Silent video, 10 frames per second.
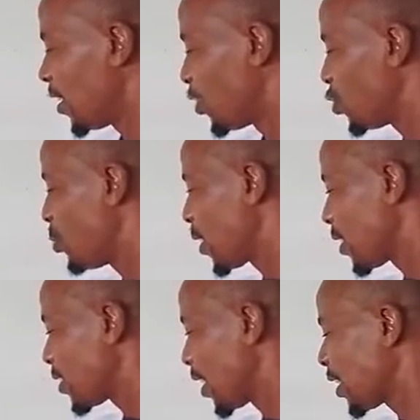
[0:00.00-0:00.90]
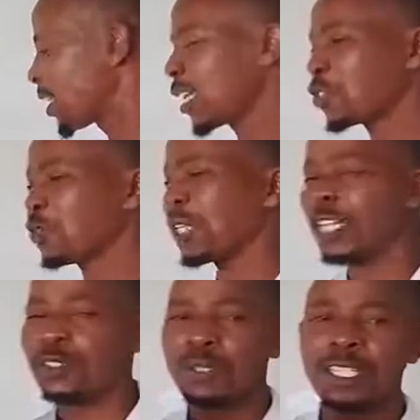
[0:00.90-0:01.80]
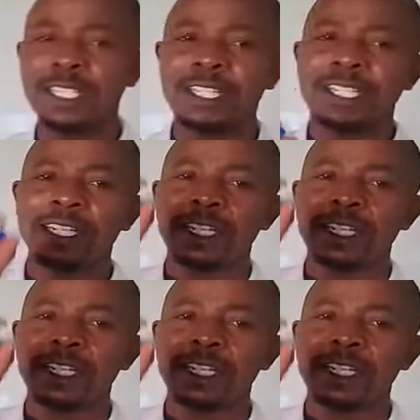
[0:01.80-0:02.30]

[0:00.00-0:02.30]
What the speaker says: you'll be understanding that we are doing